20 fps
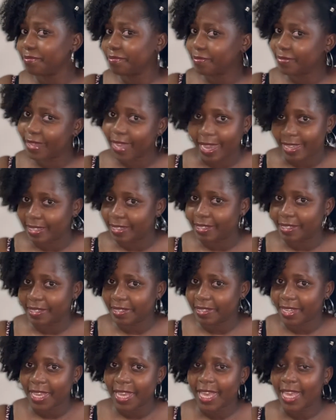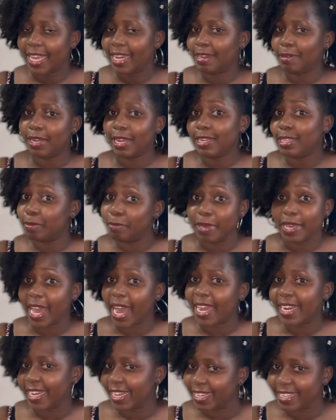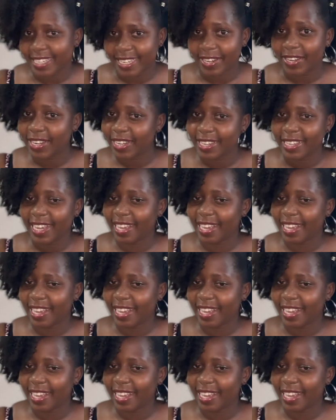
Guys, let's be guided, huh?